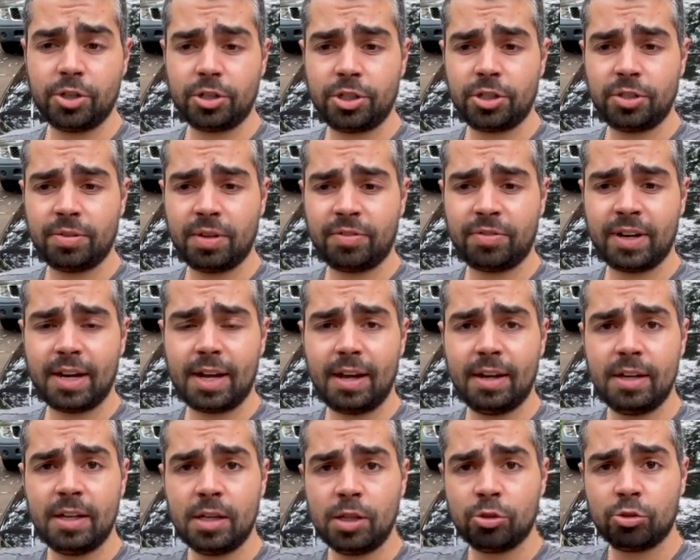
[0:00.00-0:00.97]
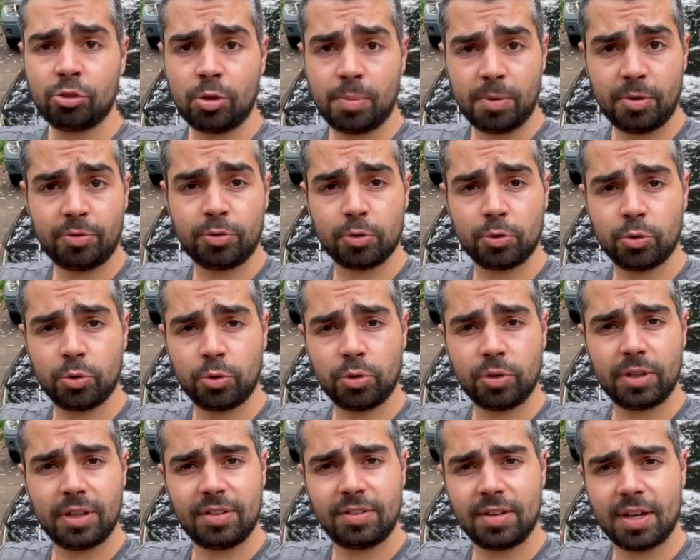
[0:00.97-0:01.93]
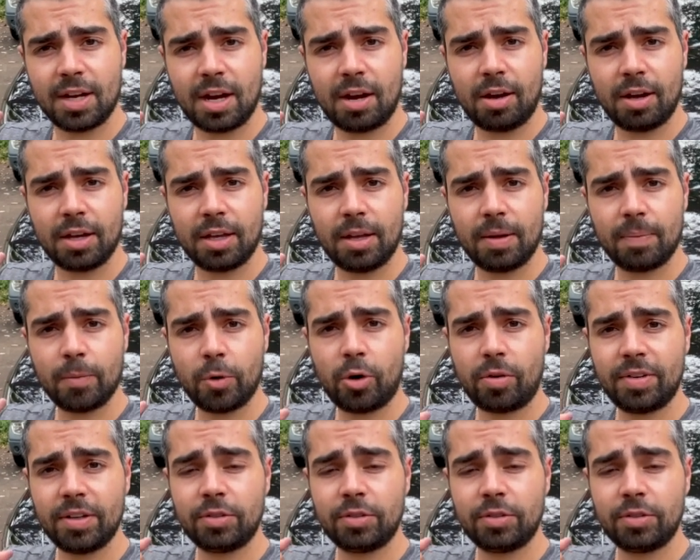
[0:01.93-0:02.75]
Today we're going to talk about the future of this car.